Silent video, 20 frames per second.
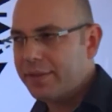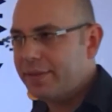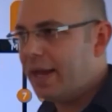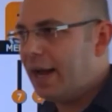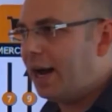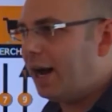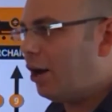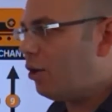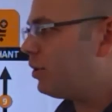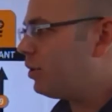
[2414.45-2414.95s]

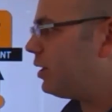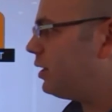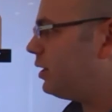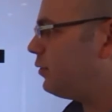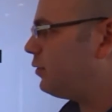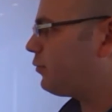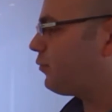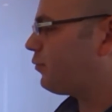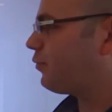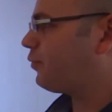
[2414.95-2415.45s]
Now,
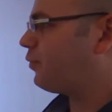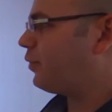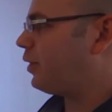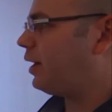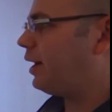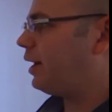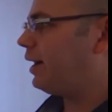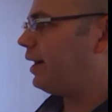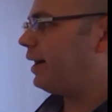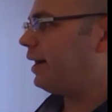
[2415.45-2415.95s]
if
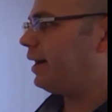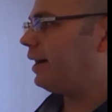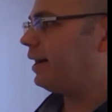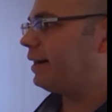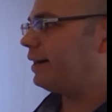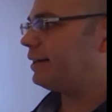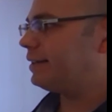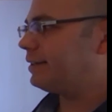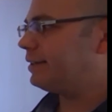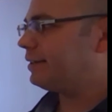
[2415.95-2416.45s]

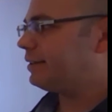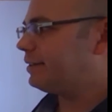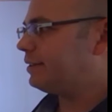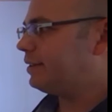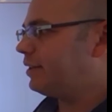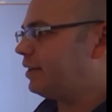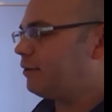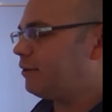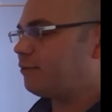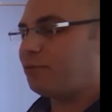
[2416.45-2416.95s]

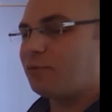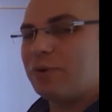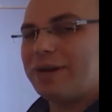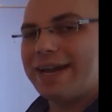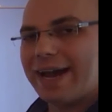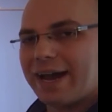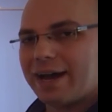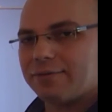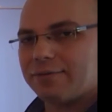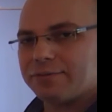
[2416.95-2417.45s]
we
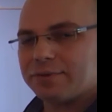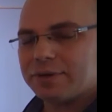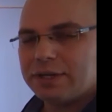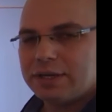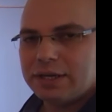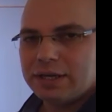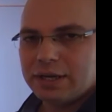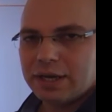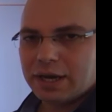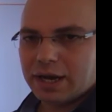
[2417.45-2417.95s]
have,
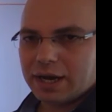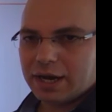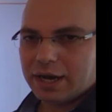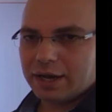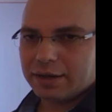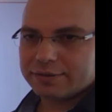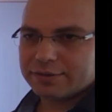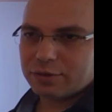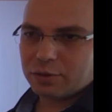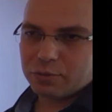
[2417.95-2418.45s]

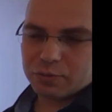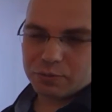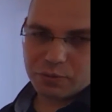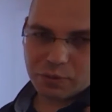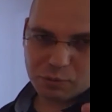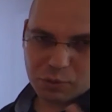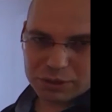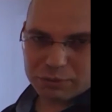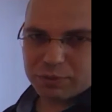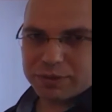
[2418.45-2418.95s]
so
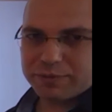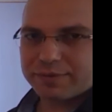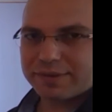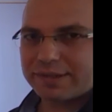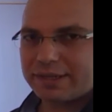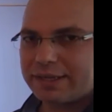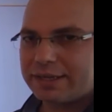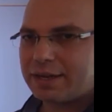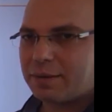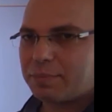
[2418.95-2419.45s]
from what we've
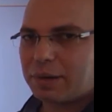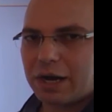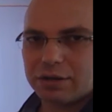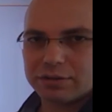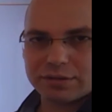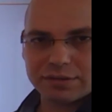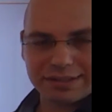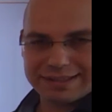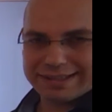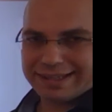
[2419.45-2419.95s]
seen,
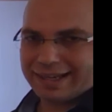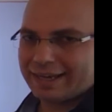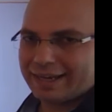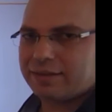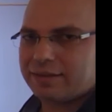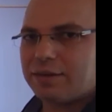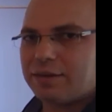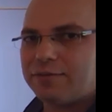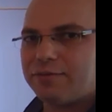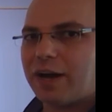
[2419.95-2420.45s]
about
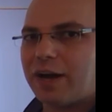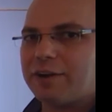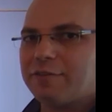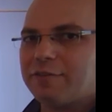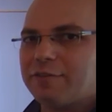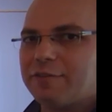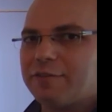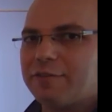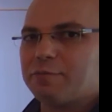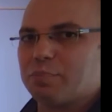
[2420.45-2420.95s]

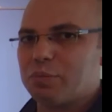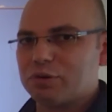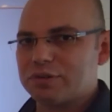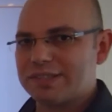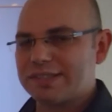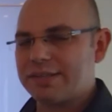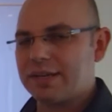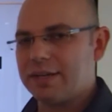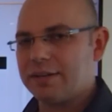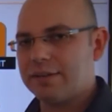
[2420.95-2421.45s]

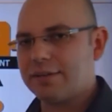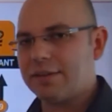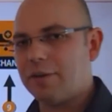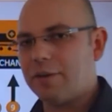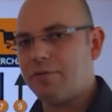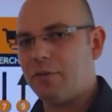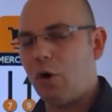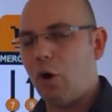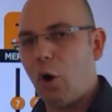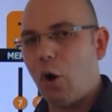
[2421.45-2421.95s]
95%
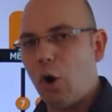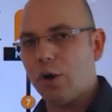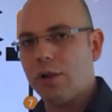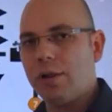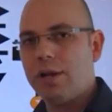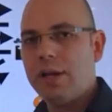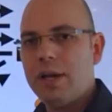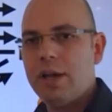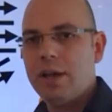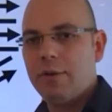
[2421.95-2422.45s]
of
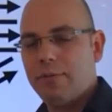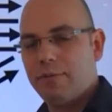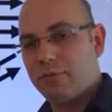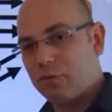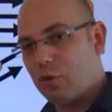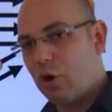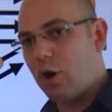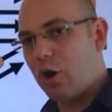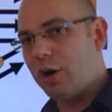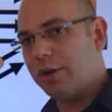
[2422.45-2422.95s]
all
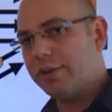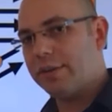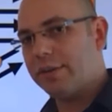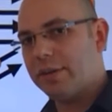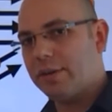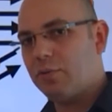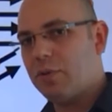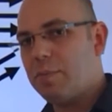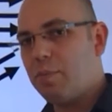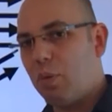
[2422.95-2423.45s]

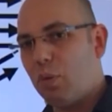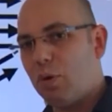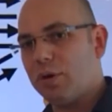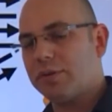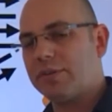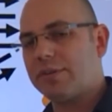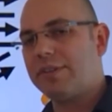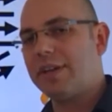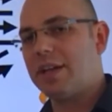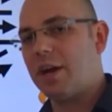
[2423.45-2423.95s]
fraud
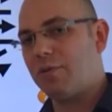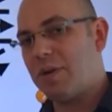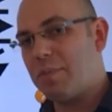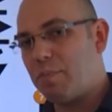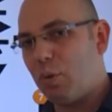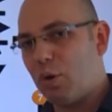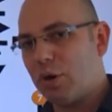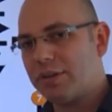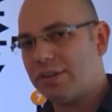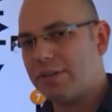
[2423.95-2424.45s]
reports that
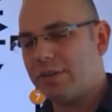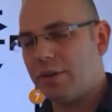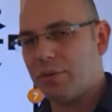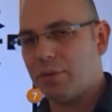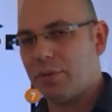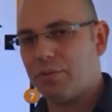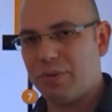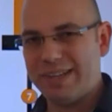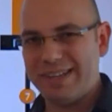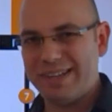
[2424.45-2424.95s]
are
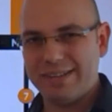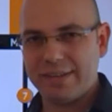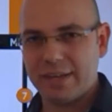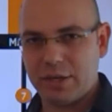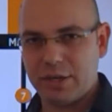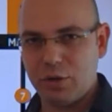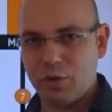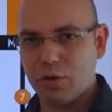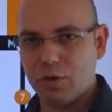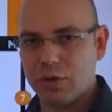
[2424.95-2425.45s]
reported on 3D
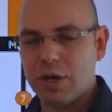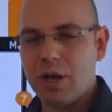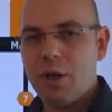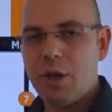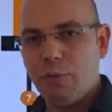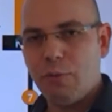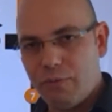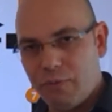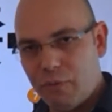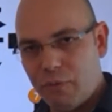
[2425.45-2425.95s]

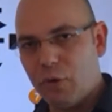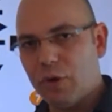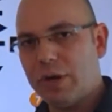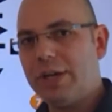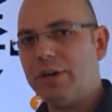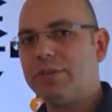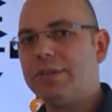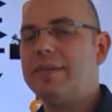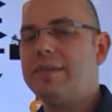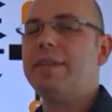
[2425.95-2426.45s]
Secure
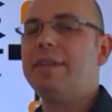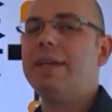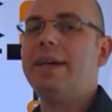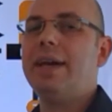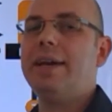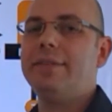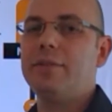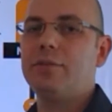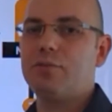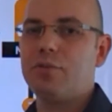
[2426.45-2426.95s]
fully
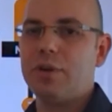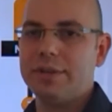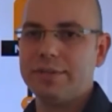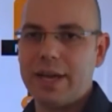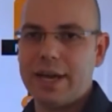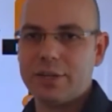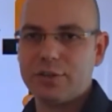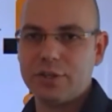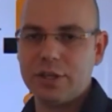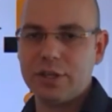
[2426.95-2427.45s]
authenticated
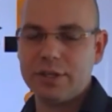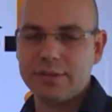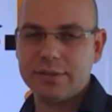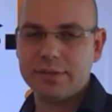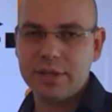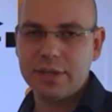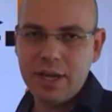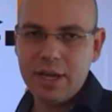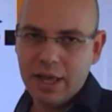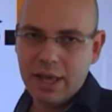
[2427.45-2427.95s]

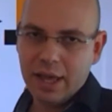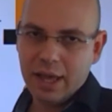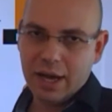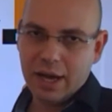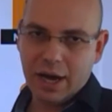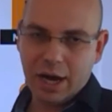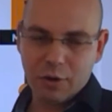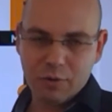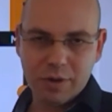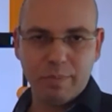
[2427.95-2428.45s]
transactions
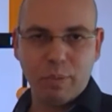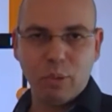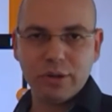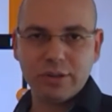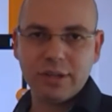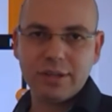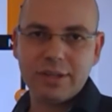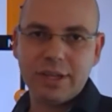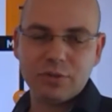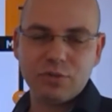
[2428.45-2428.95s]
are
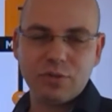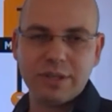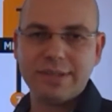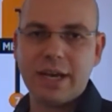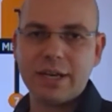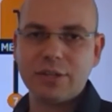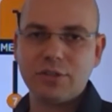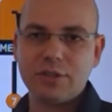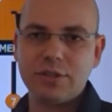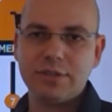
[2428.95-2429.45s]
reported on
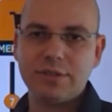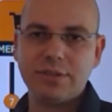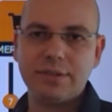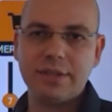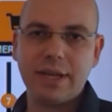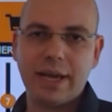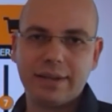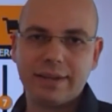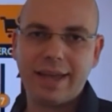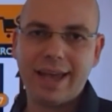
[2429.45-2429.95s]

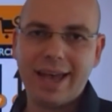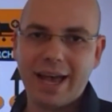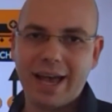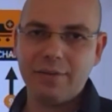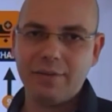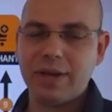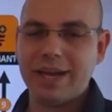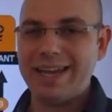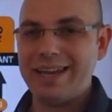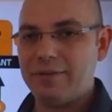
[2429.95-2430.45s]
transactions that
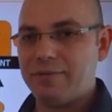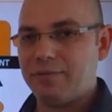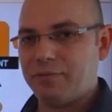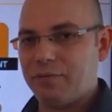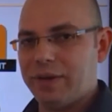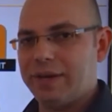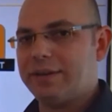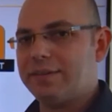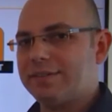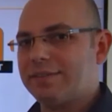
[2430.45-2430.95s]
have a
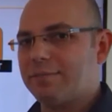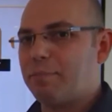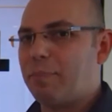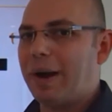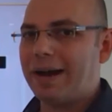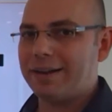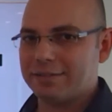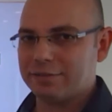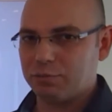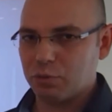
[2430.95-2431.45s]
fixed
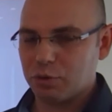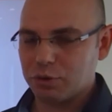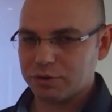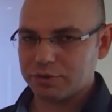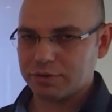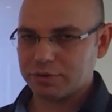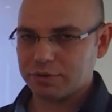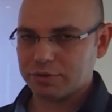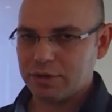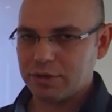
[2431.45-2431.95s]
password.
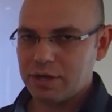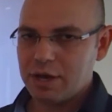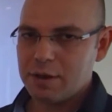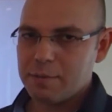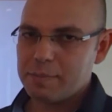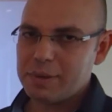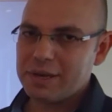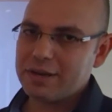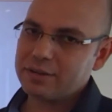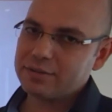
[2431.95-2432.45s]

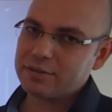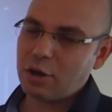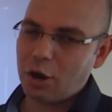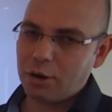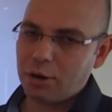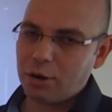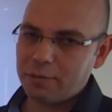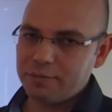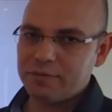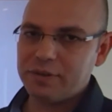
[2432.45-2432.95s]
Because
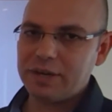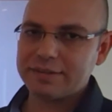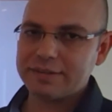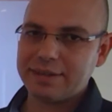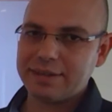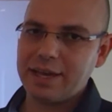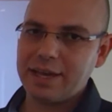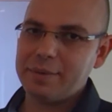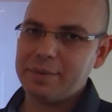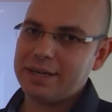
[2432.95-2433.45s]
obviously,
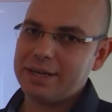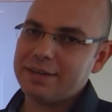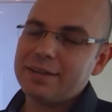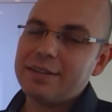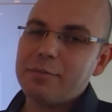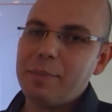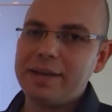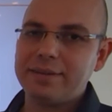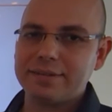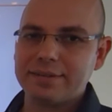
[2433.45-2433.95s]
I mean, and it
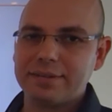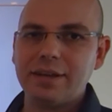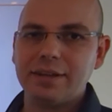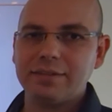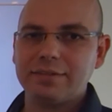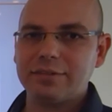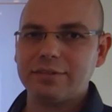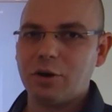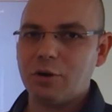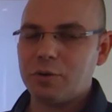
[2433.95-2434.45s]
makes sense.
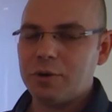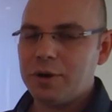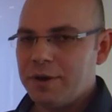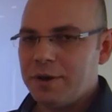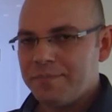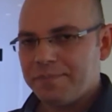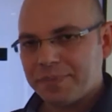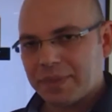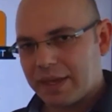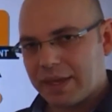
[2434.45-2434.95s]
So
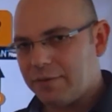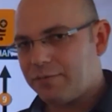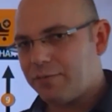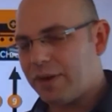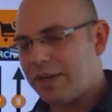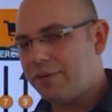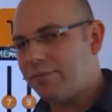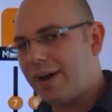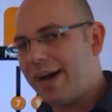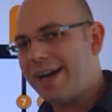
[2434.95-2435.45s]

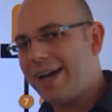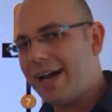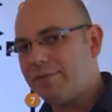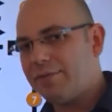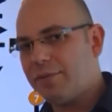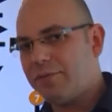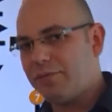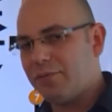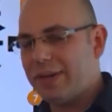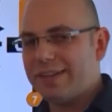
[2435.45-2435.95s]
if I
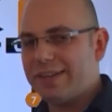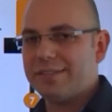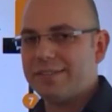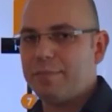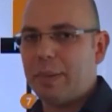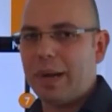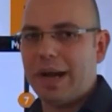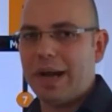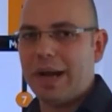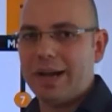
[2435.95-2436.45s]
have a
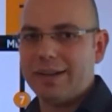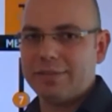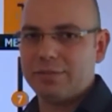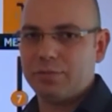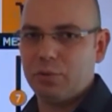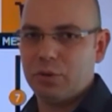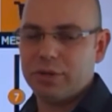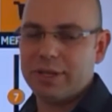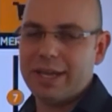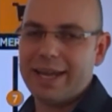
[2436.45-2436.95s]
fixed
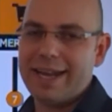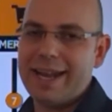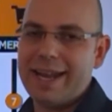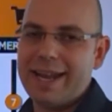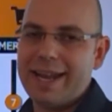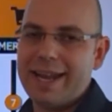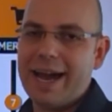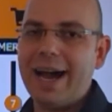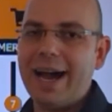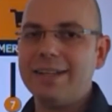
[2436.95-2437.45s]
password
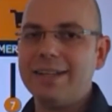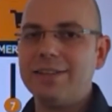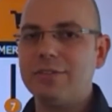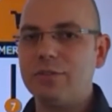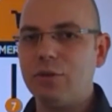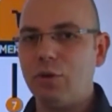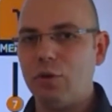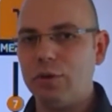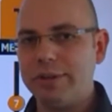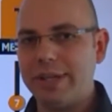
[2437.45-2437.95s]
and I
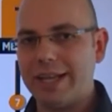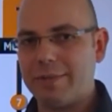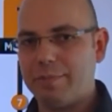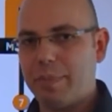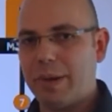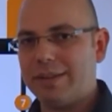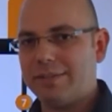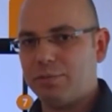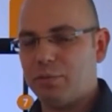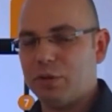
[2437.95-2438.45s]
told that
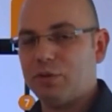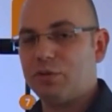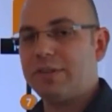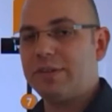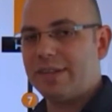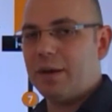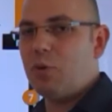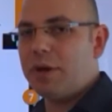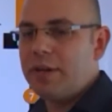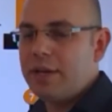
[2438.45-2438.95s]
password to
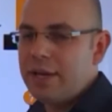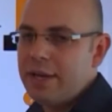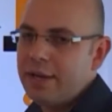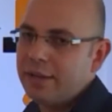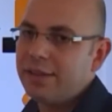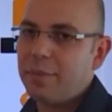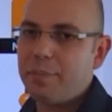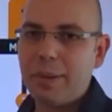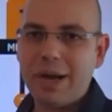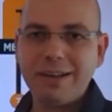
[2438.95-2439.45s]
someone,
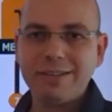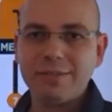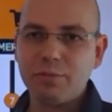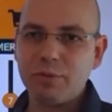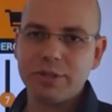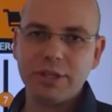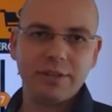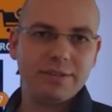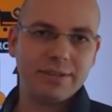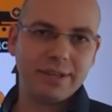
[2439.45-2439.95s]
the
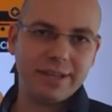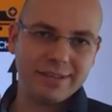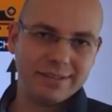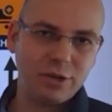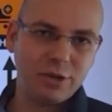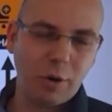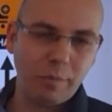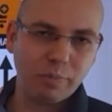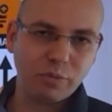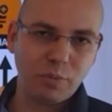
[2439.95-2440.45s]
password is
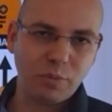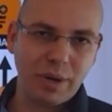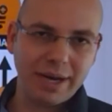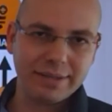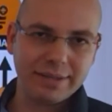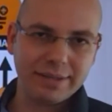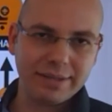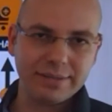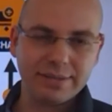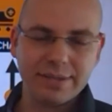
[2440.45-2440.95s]

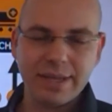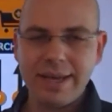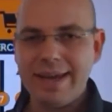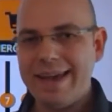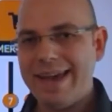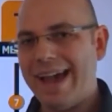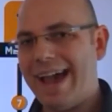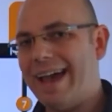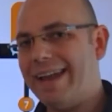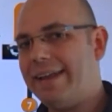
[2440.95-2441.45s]
compromised,
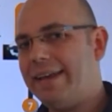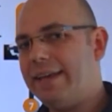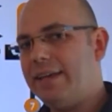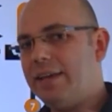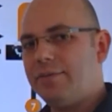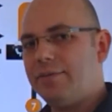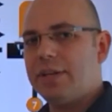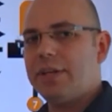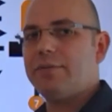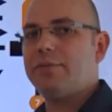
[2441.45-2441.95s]
and
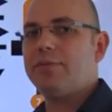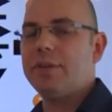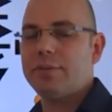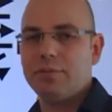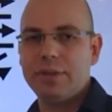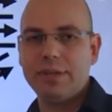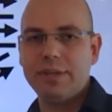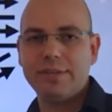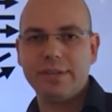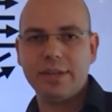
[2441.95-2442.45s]
even if the
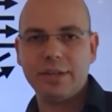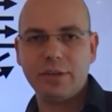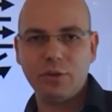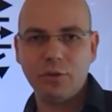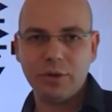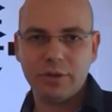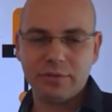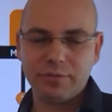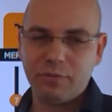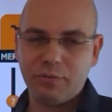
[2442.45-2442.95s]
3D
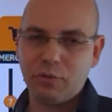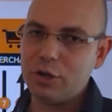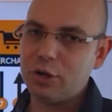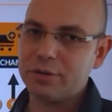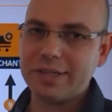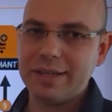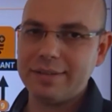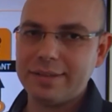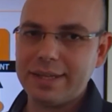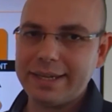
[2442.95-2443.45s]
Secure is fully
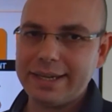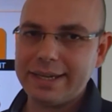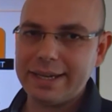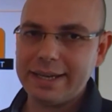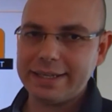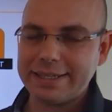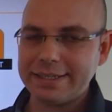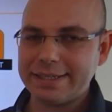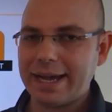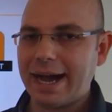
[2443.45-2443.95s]

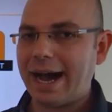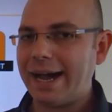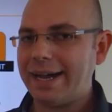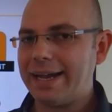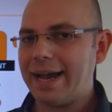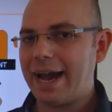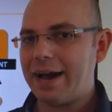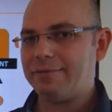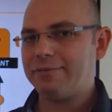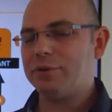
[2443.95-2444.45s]
authenticated,
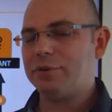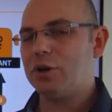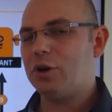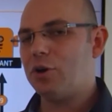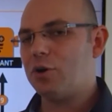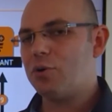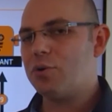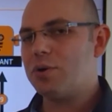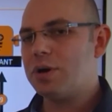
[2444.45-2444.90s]
I have